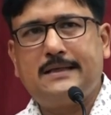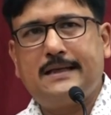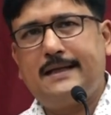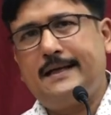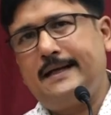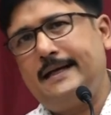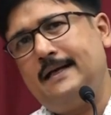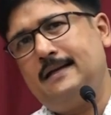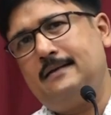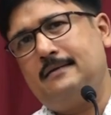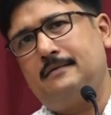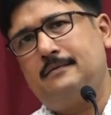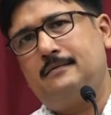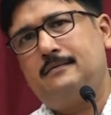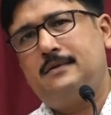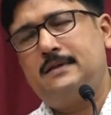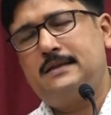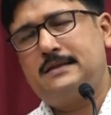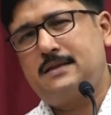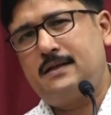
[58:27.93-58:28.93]
And again,
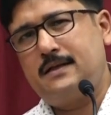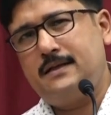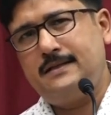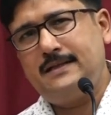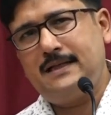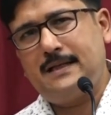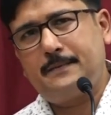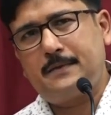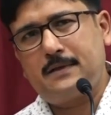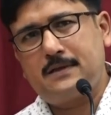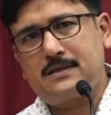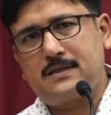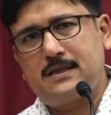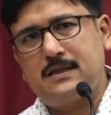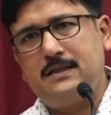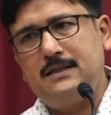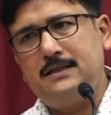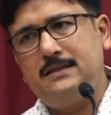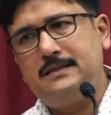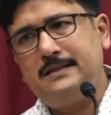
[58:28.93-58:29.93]
studies after
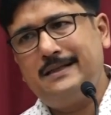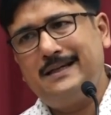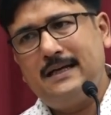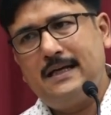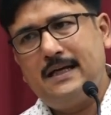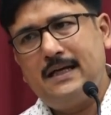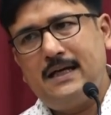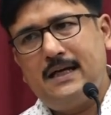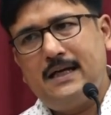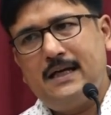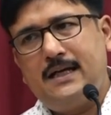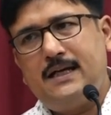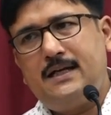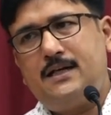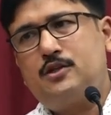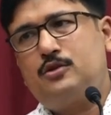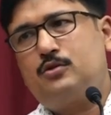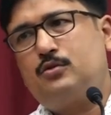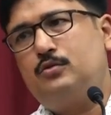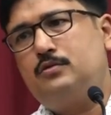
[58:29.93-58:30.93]
studies, it
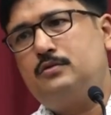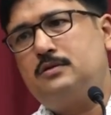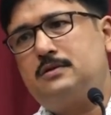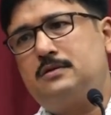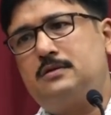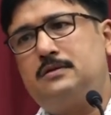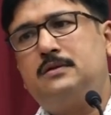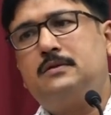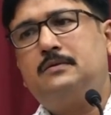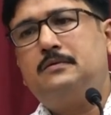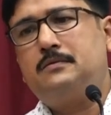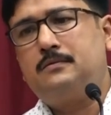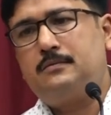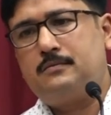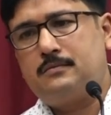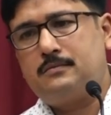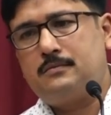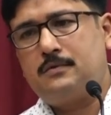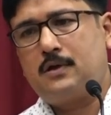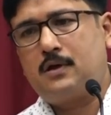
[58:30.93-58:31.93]
shows, you know,
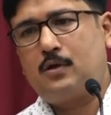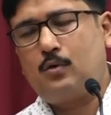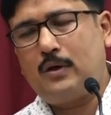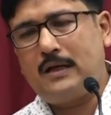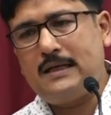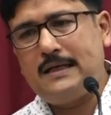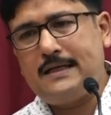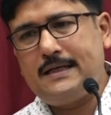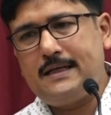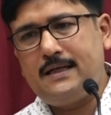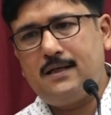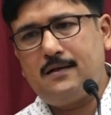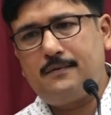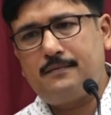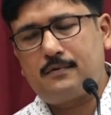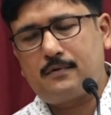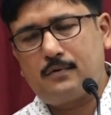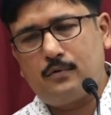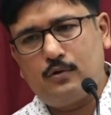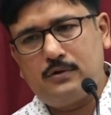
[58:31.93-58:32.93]
the quality
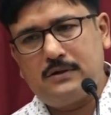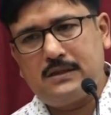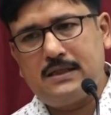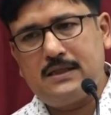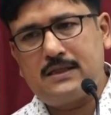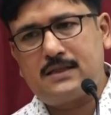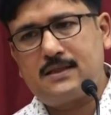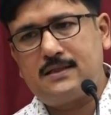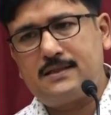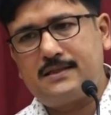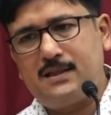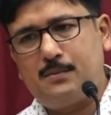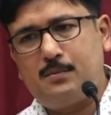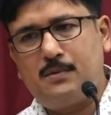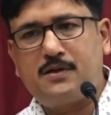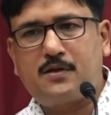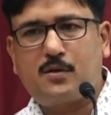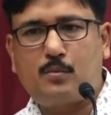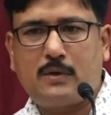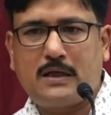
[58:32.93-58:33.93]
of close relationship
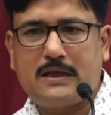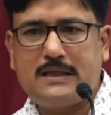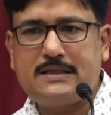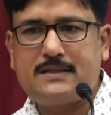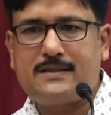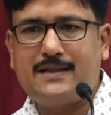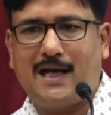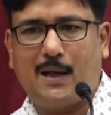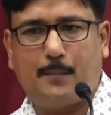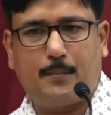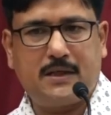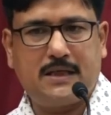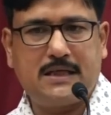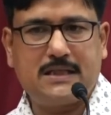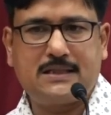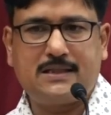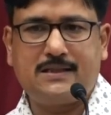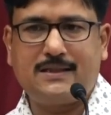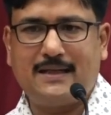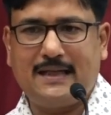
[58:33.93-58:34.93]
determines the
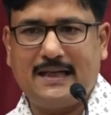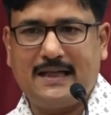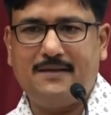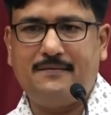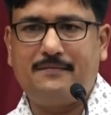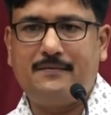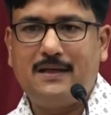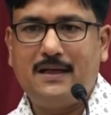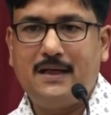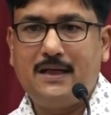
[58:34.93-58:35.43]
happiness in the life.